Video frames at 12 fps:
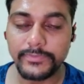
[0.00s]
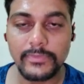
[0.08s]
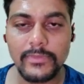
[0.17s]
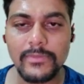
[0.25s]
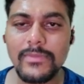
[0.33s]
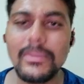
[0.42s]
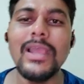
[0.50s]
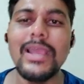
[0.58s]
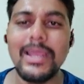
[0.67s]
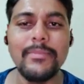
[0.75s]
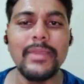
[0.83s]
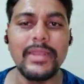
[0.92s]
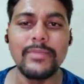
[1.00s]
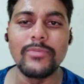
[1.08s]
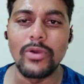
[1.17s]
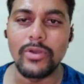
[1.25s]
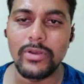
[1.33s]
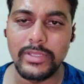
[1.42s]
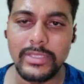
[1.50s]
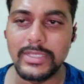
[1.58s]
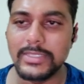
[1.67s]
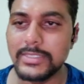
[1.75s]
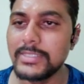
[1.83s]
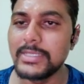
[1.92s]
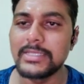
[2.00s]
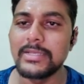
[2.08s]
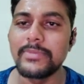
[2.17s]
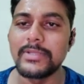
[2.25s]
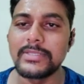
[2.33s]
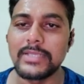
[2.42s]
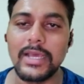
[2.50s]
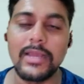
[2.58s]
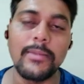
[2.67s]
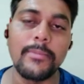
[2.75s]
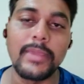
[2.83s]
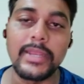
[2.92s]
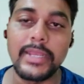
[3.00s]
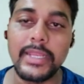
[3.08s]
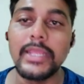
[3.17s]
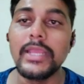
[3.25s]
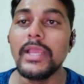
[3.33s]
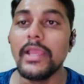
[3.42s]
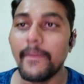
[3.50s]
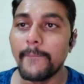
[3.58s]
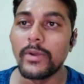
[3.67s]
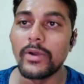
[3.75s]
and many more. Yes, these examples are many more.